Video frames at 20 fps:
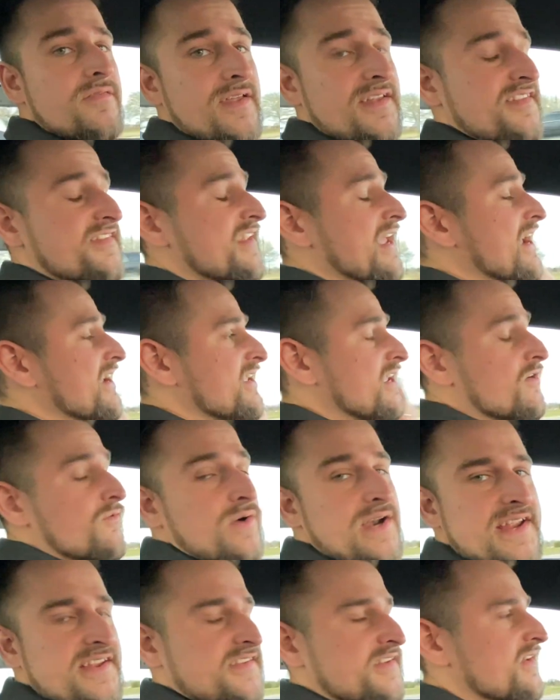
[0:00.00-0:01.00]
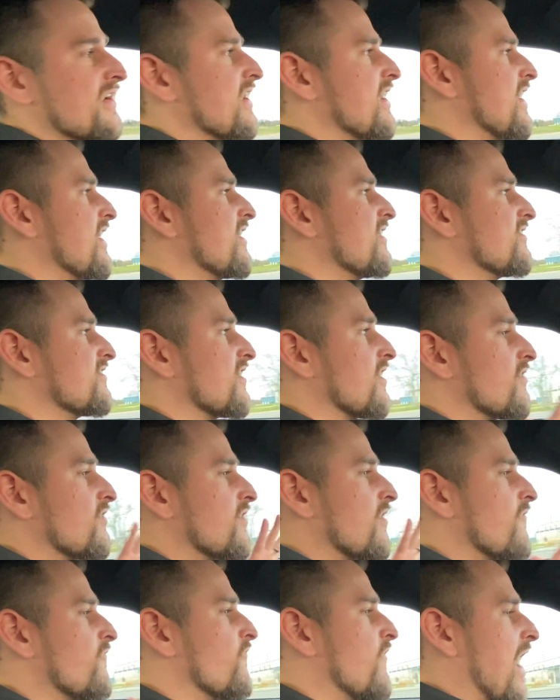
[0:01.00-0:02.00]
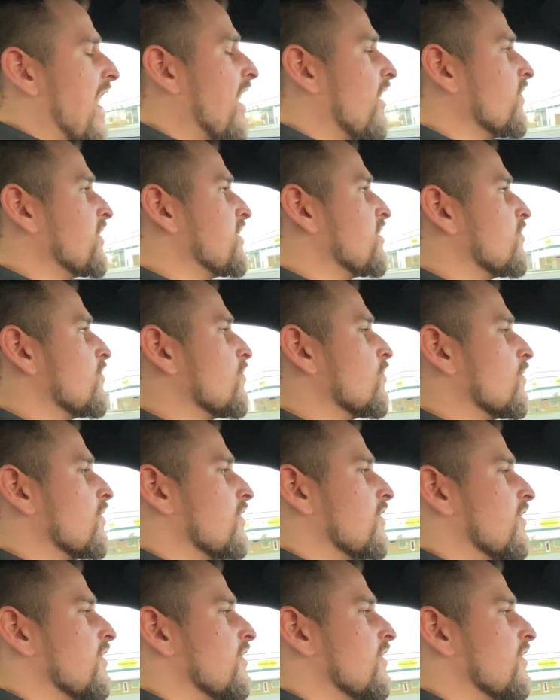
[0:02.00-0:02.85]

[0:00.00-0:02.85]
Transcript: The second reason is the value.